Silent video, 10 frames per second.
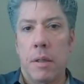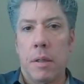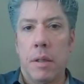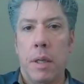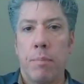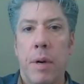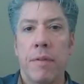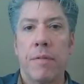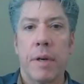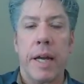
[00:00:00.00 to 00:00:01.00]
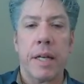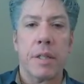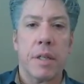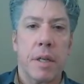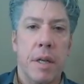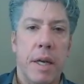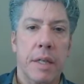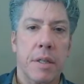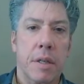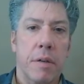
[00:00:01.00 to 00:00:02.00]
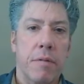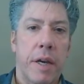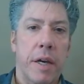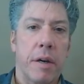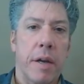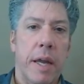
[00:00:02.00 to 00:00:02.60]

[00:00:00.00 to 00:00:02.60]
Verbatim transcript: the buffer exit, exit conveyor,